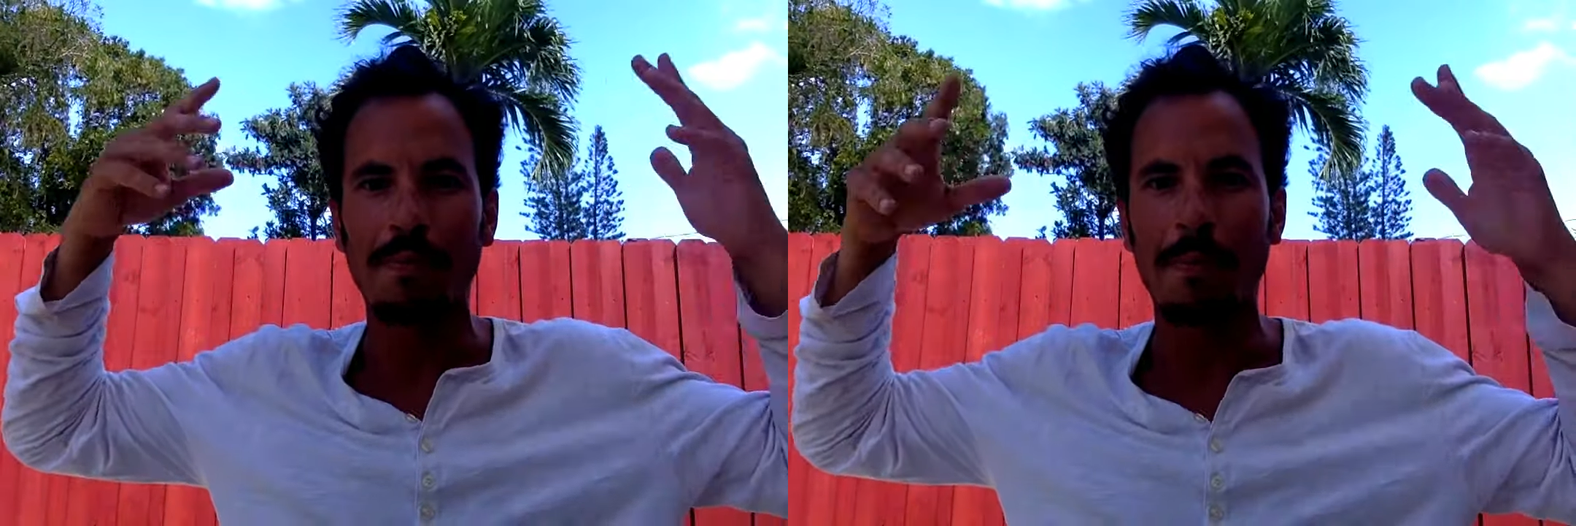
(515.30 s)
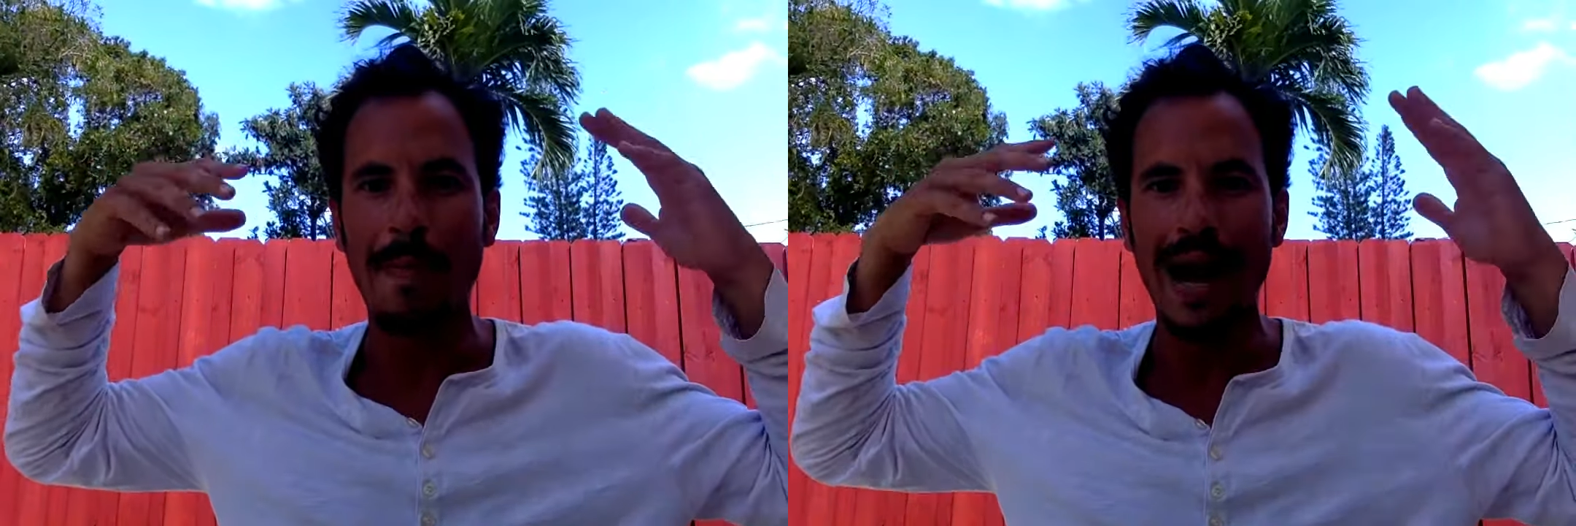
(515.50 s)

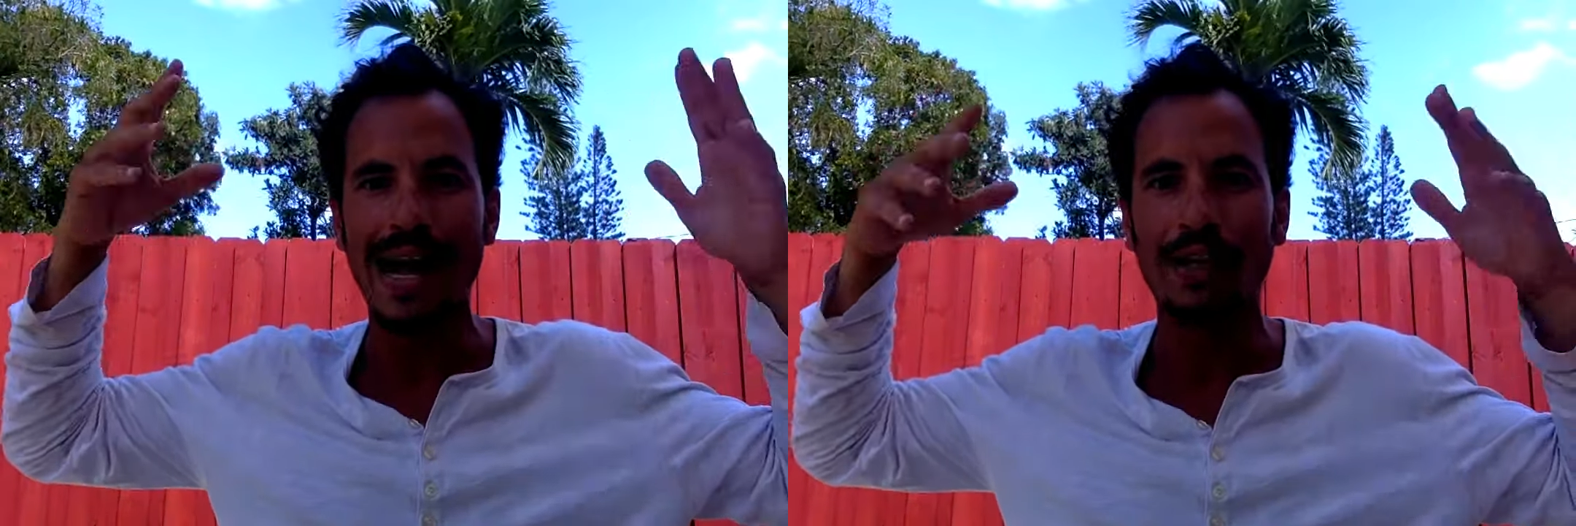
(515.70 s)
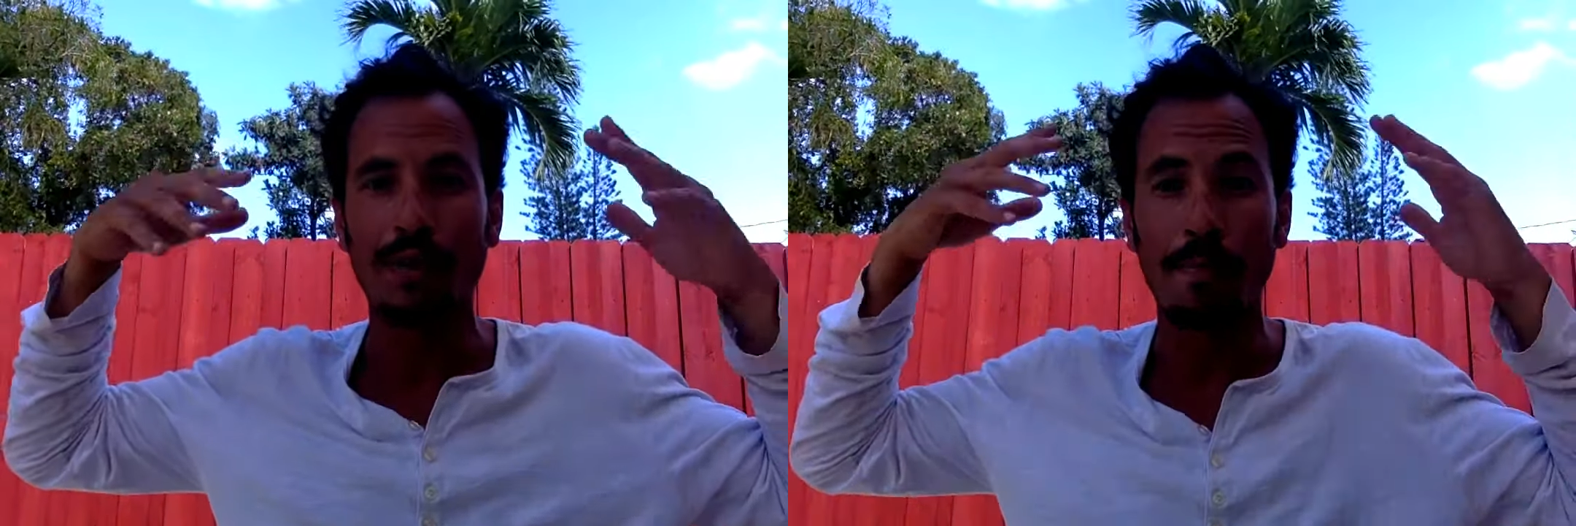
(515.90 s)

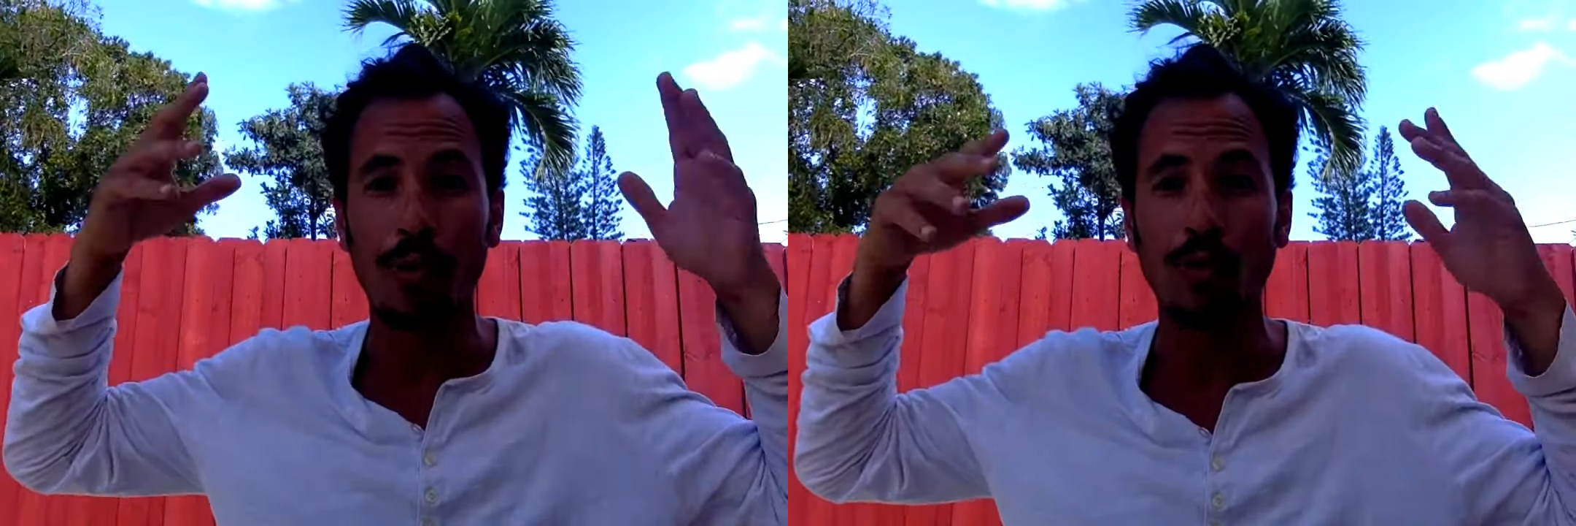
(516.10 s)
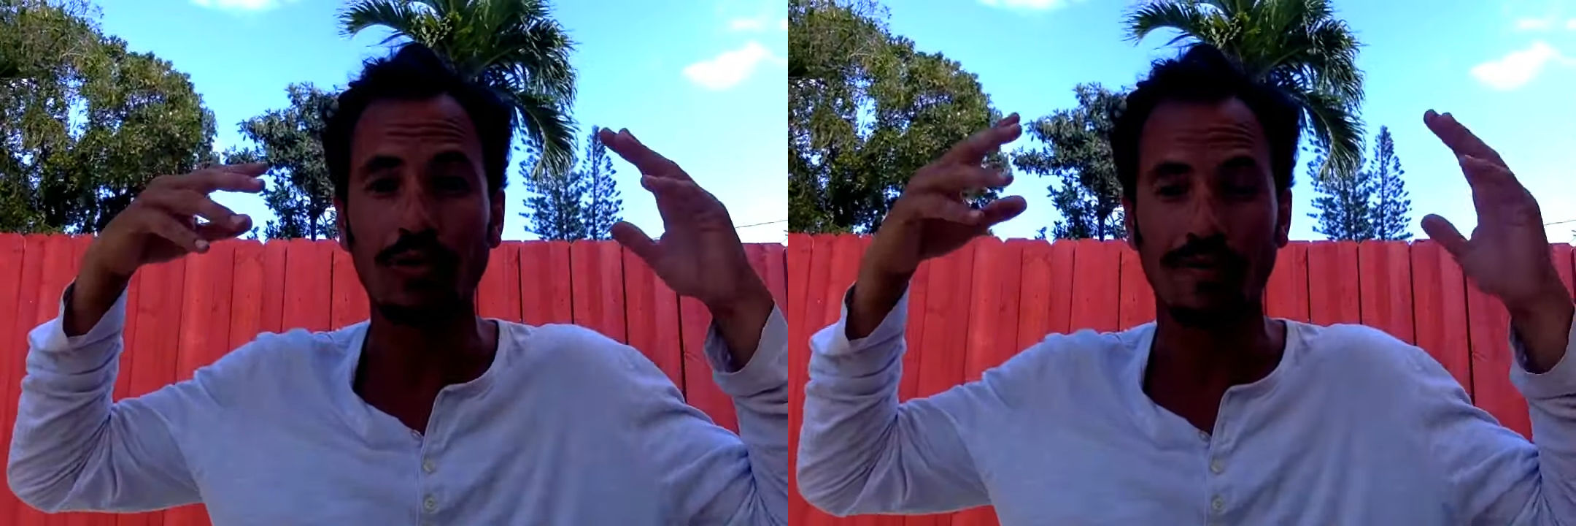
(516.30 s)
mind,
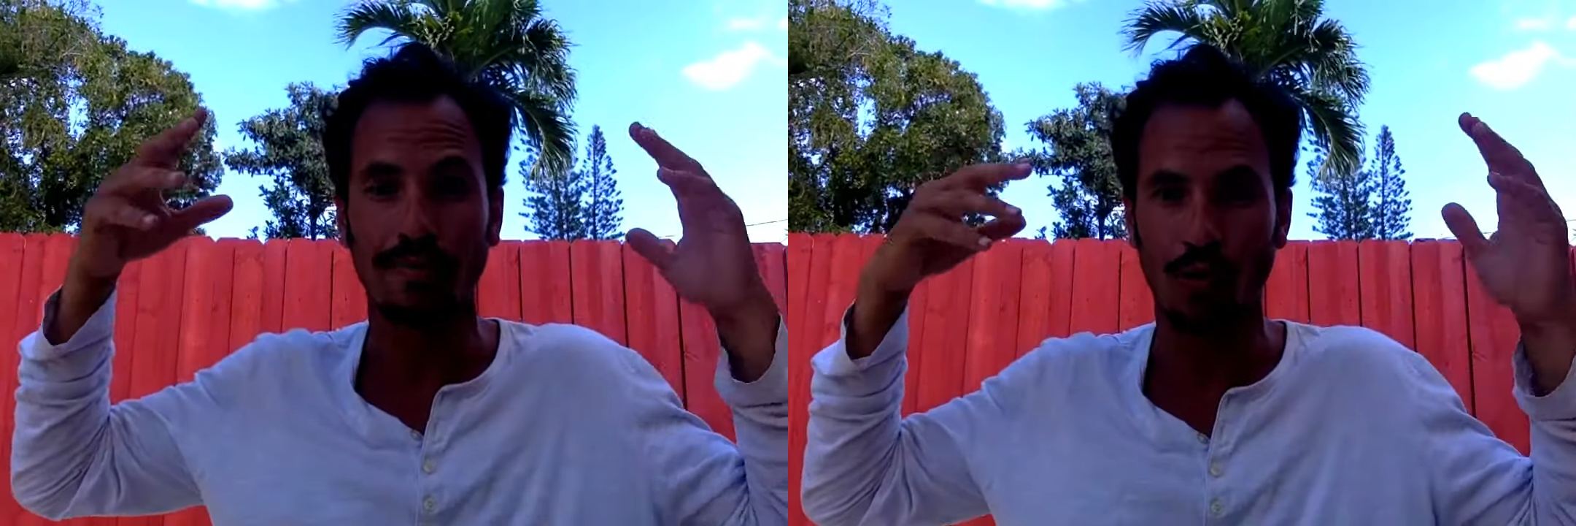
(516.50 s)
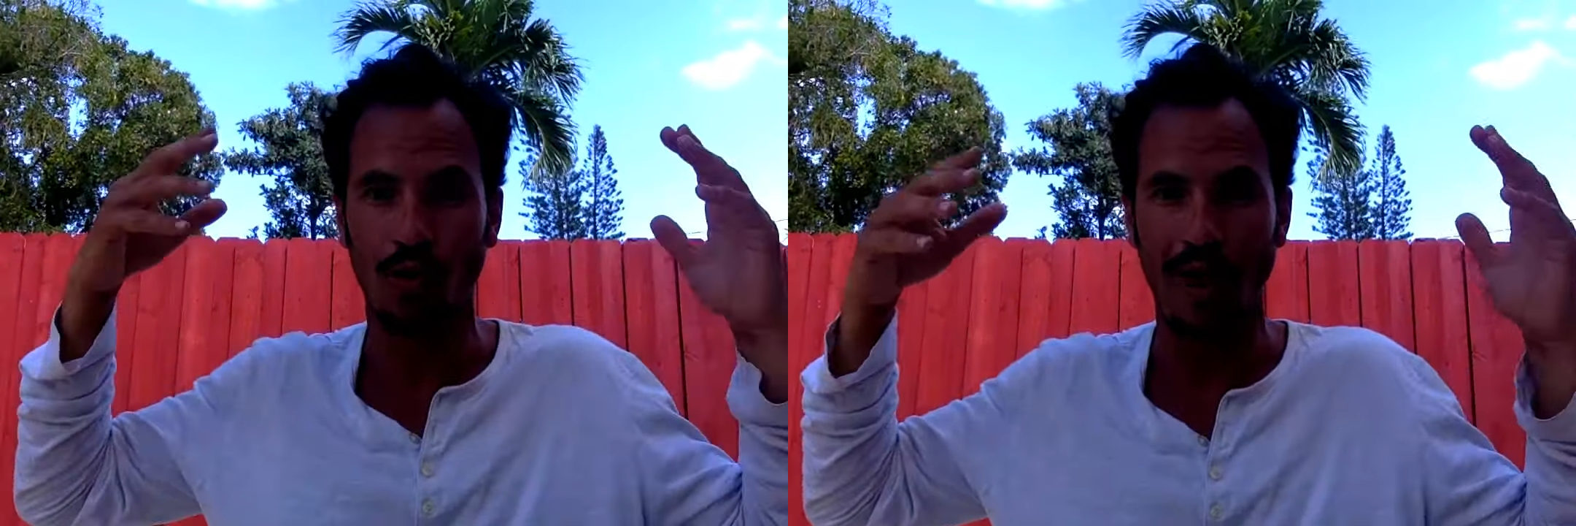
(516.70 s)
compulsive
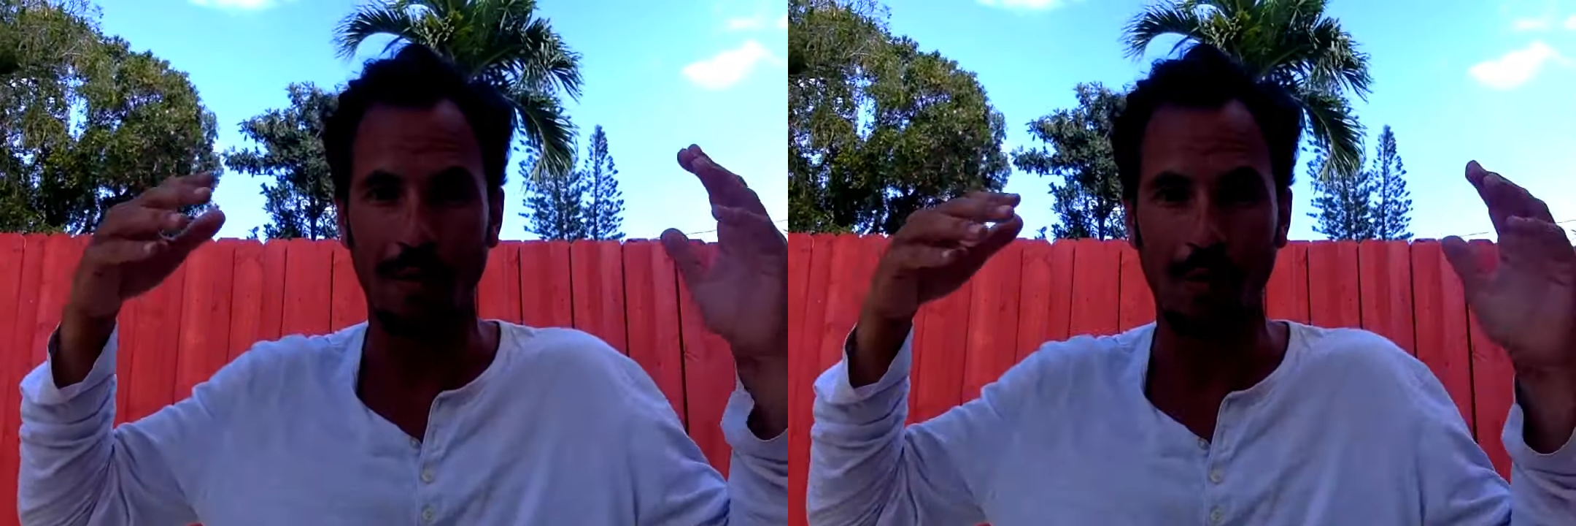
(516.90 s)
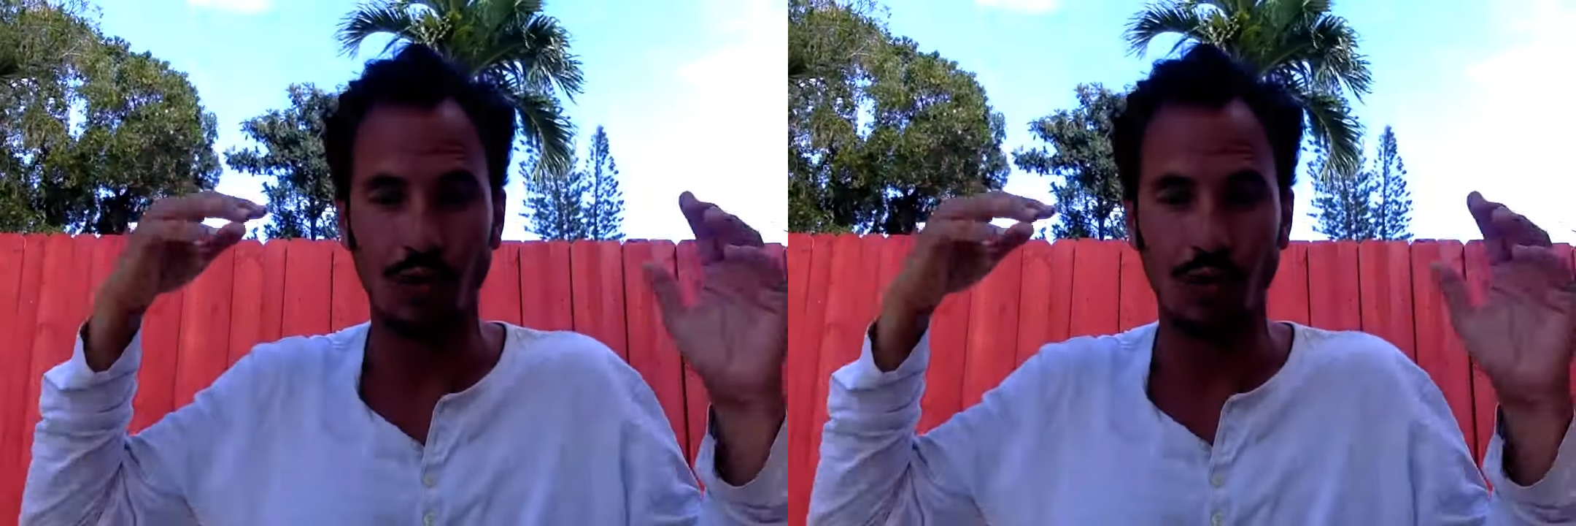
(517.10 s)
programming,